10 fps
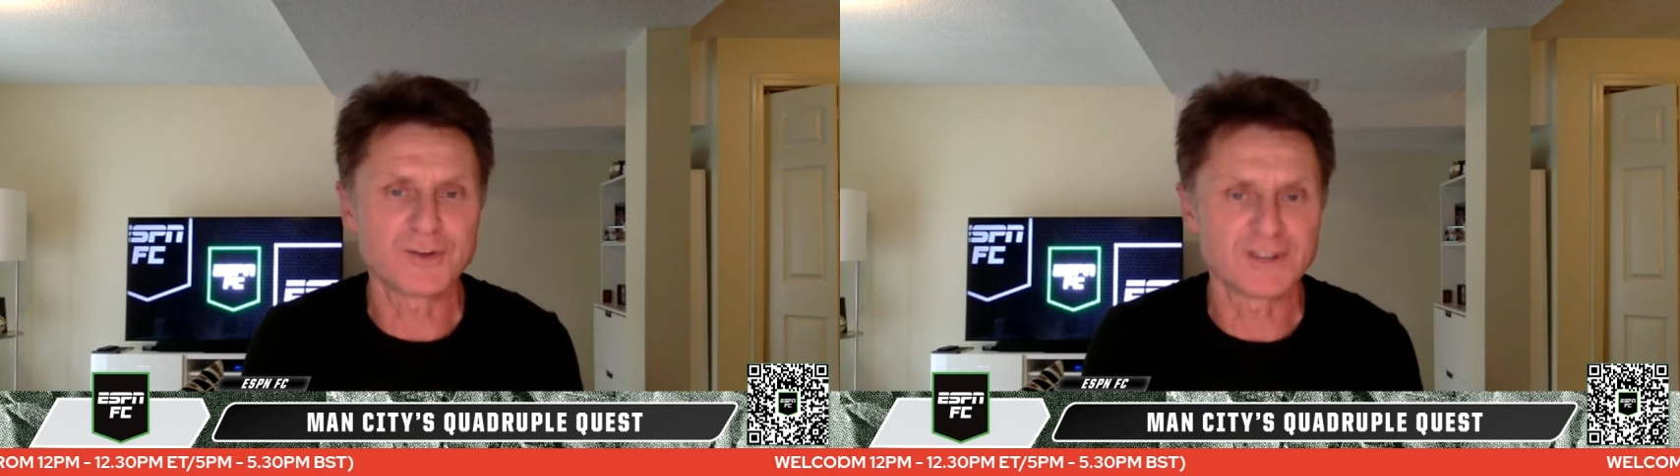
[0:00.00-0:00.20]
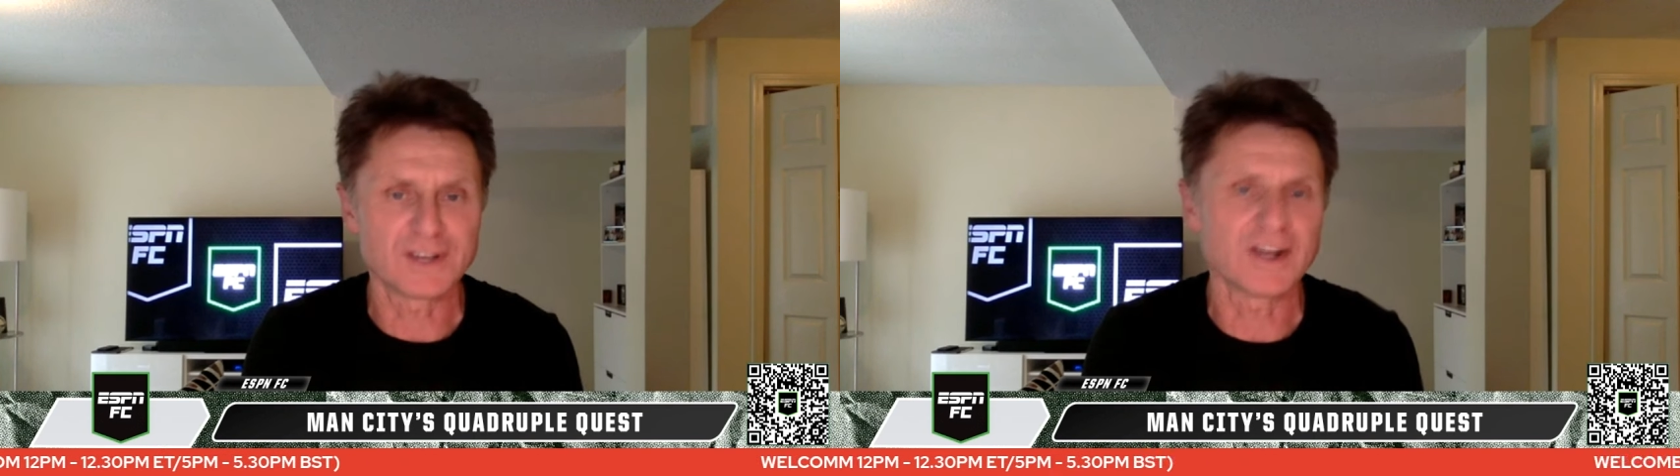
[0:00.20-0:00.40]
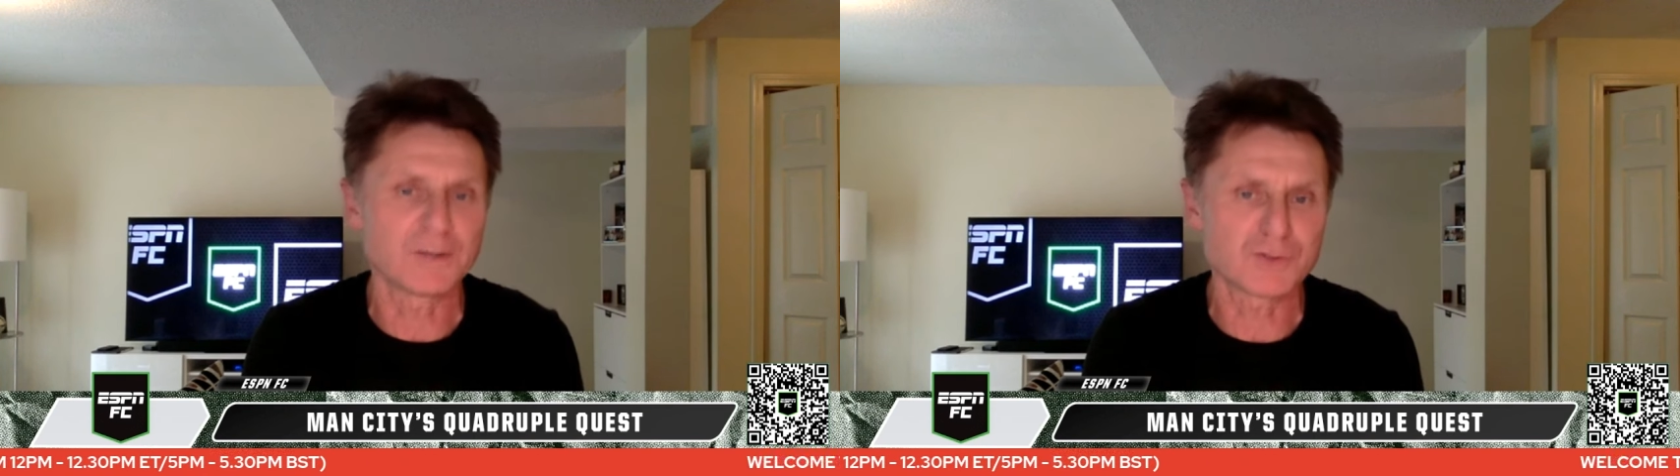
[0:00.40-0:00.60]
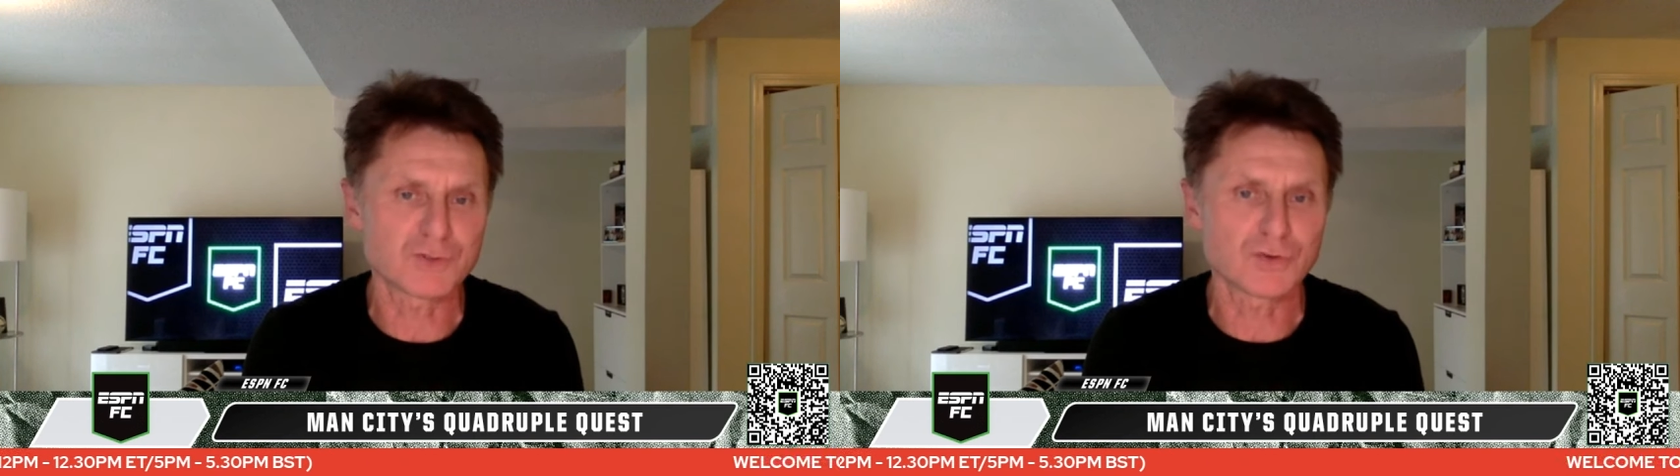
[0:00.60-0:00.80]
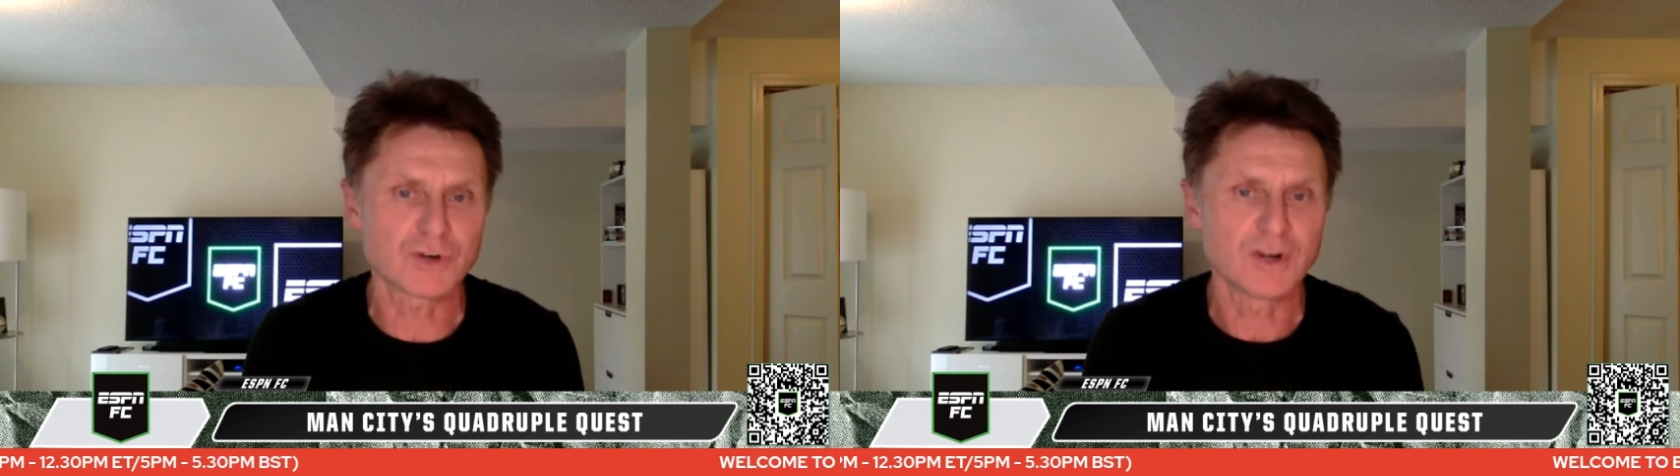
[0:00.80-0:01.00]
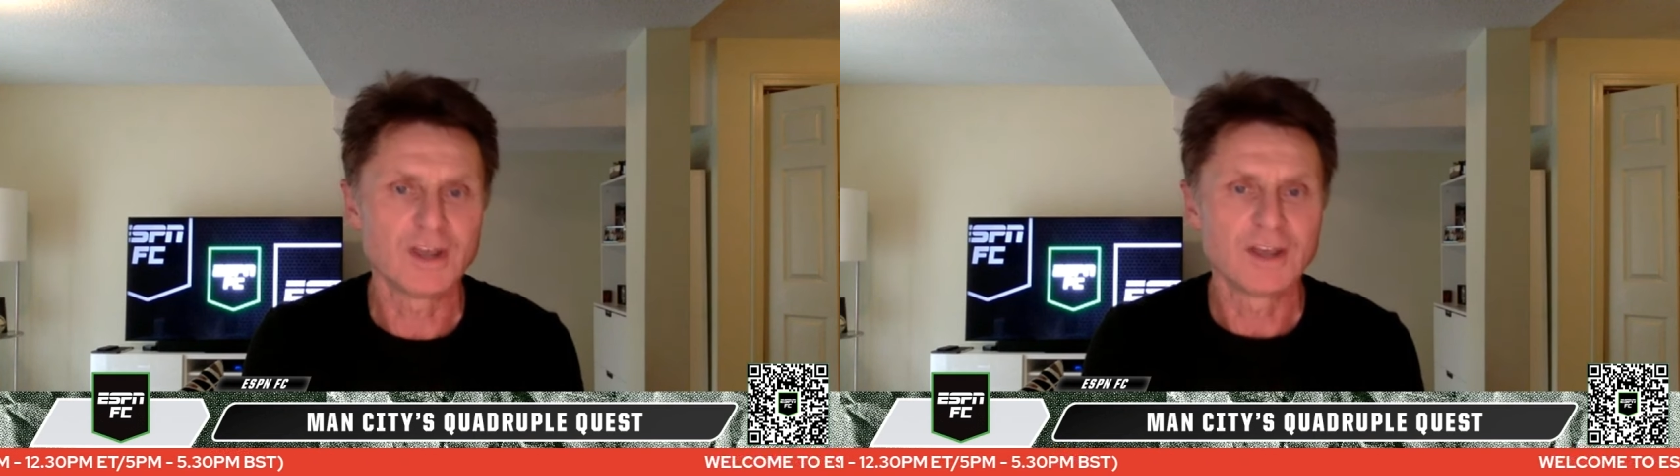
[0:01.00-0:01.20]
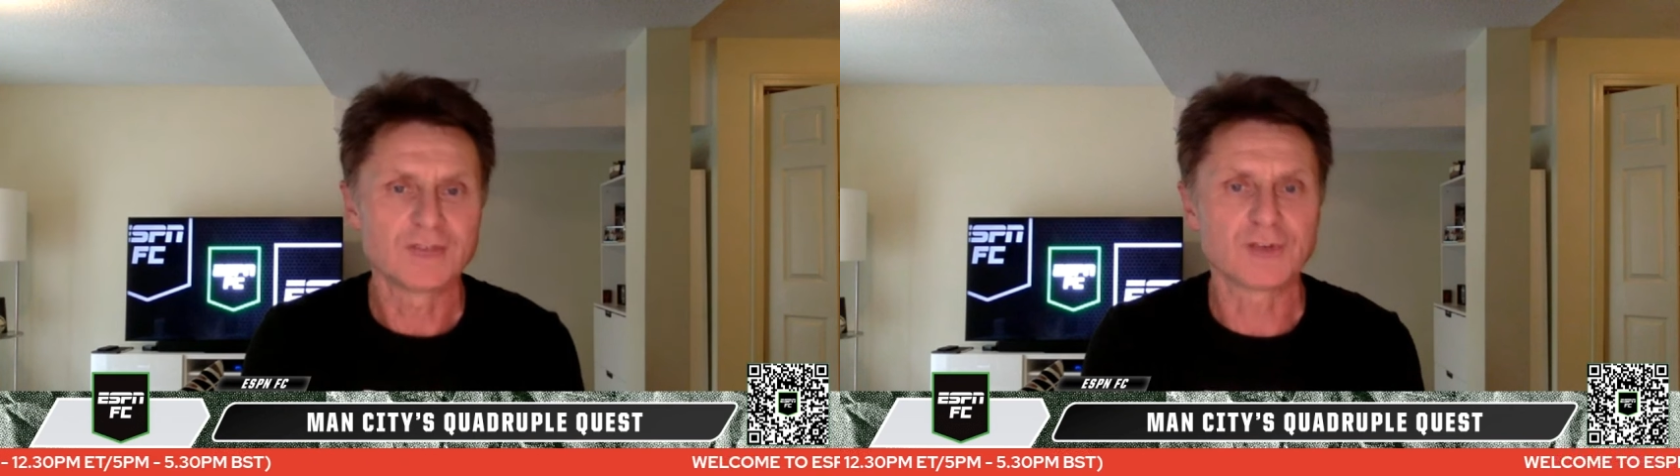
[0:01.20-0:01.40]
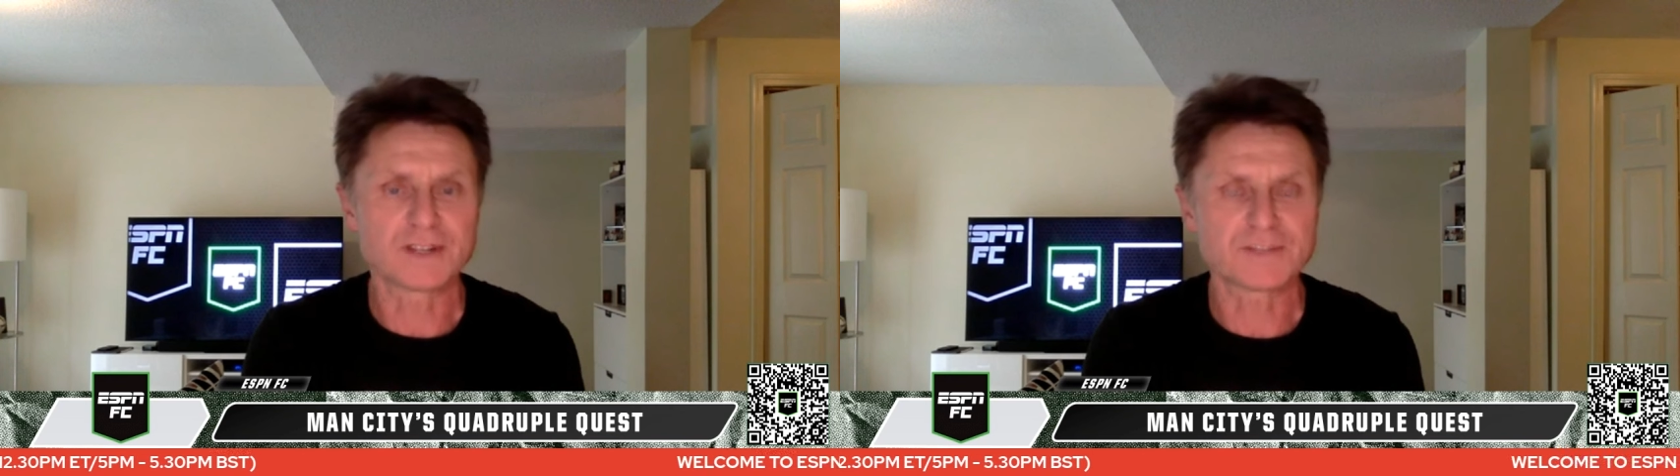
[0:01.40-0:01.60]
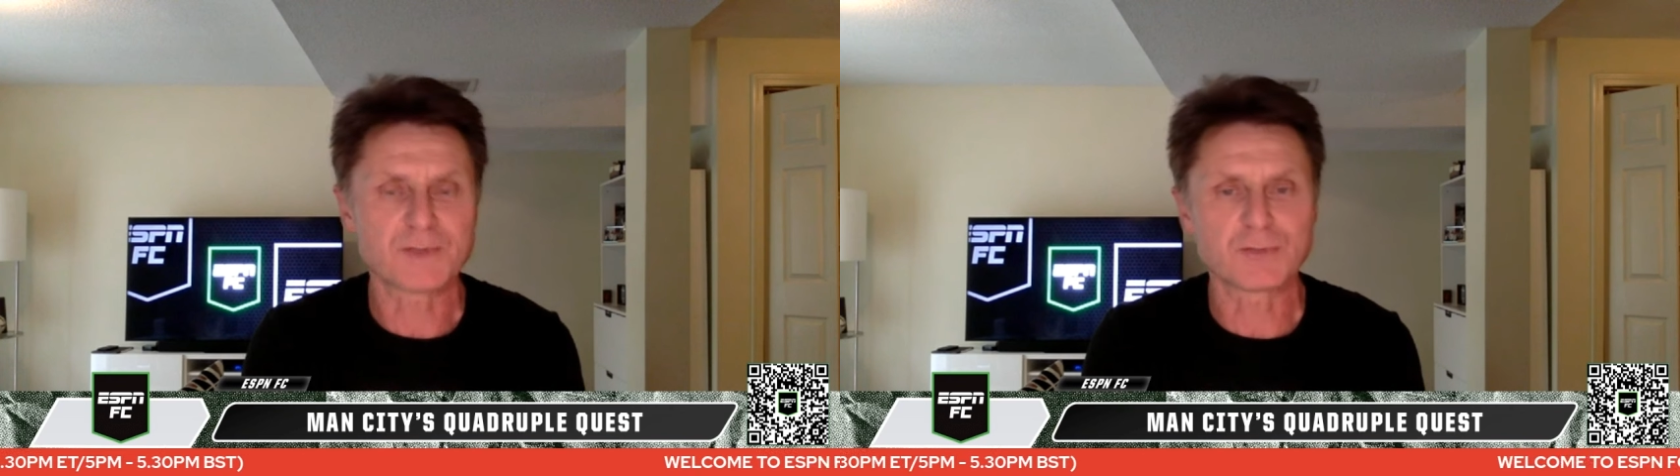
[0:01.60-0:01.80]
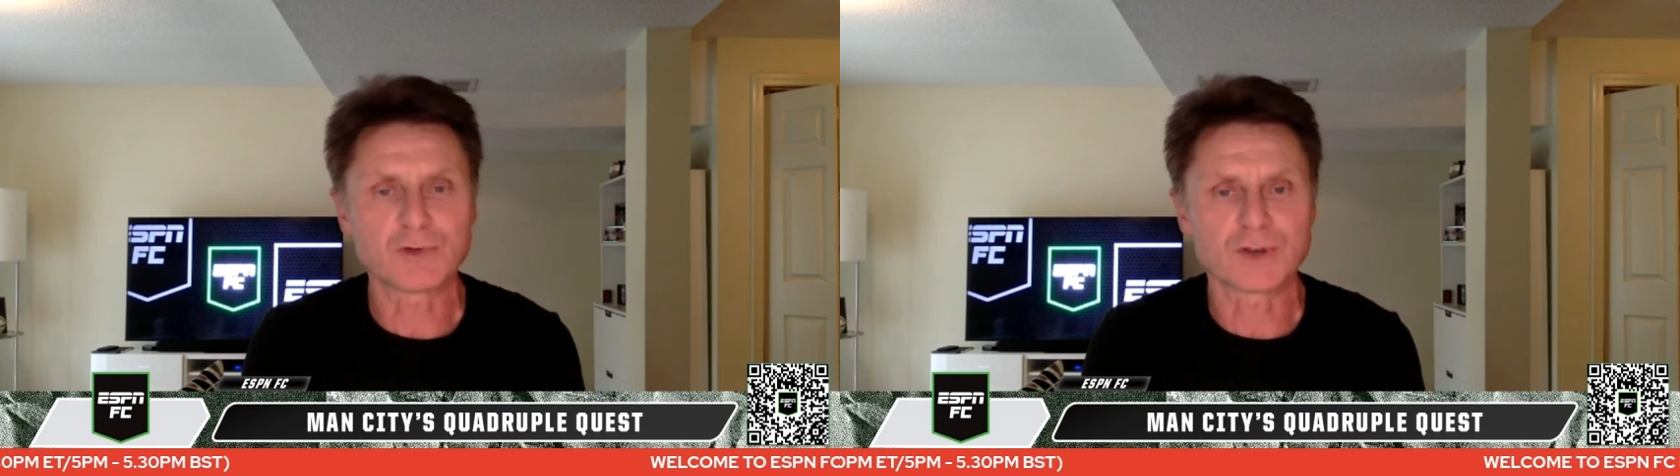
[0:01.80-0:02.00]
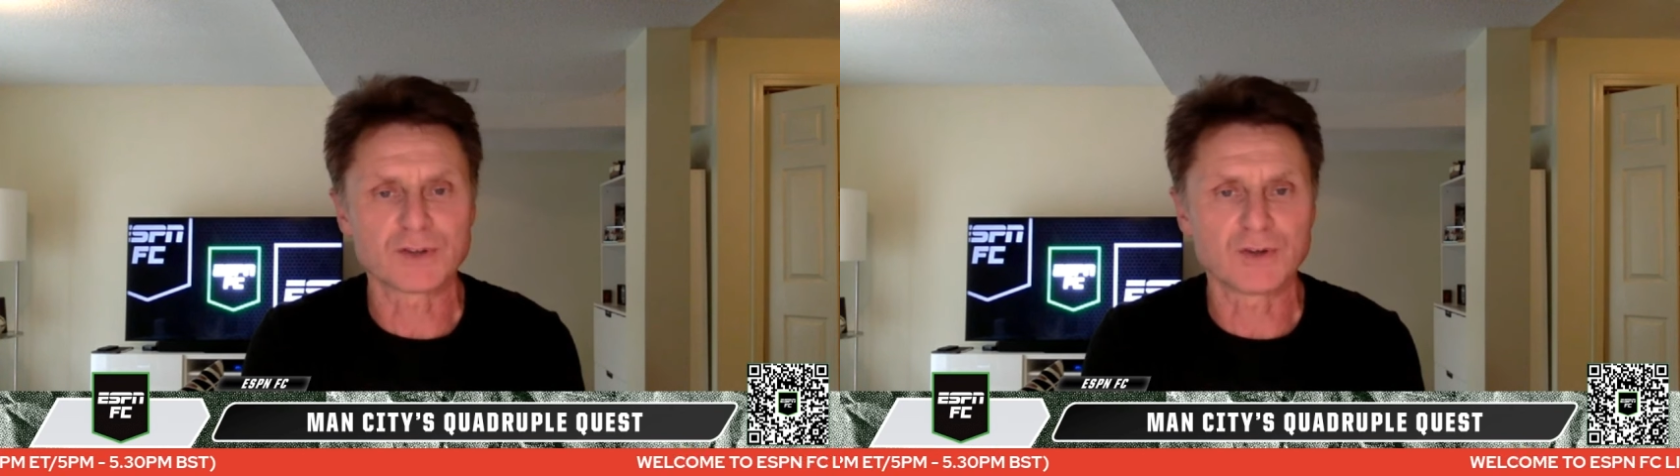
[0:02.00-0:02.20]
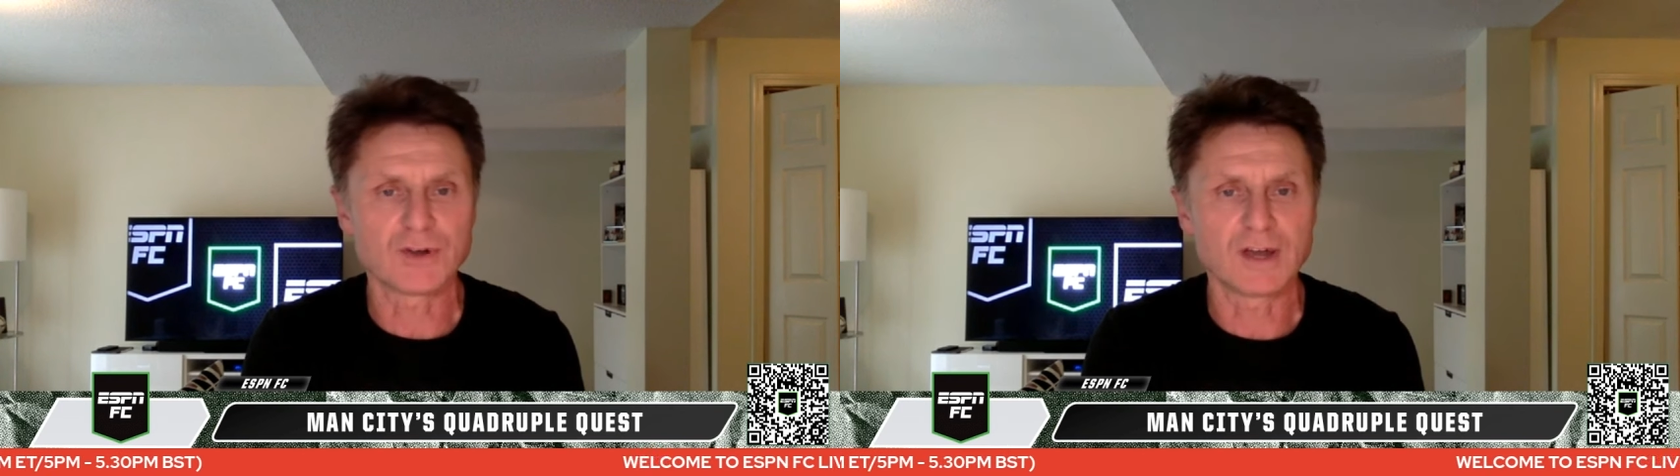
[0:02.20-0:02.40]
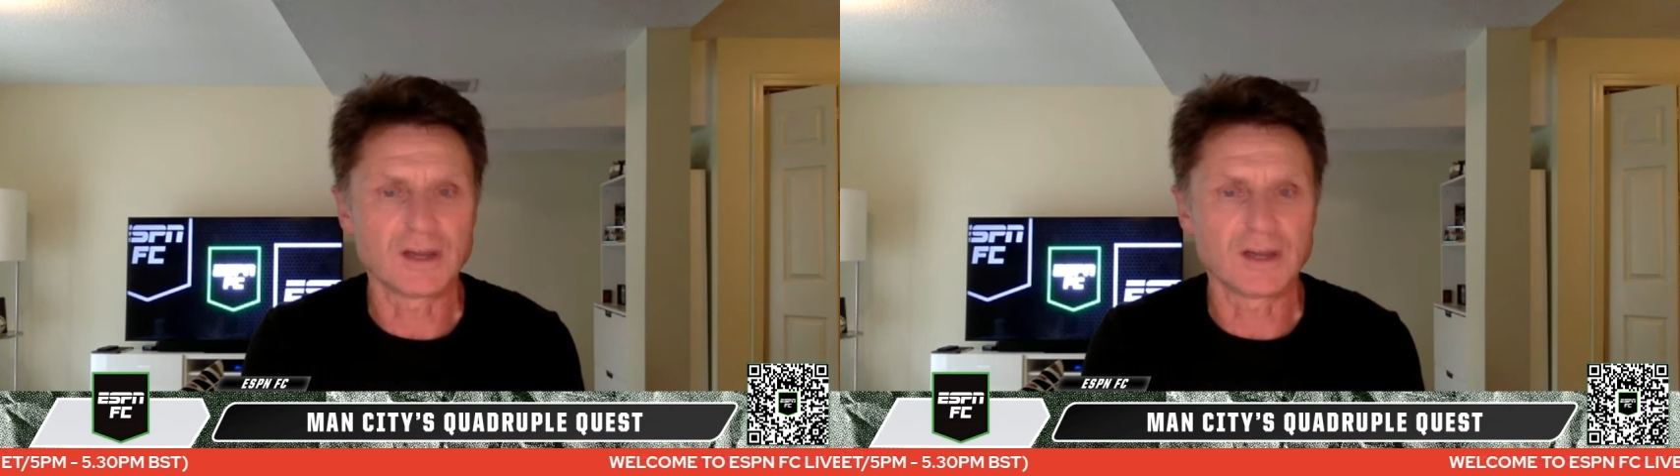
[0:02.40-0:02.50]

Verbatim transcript: And, and I'm sure if you ask Pep Guardiola,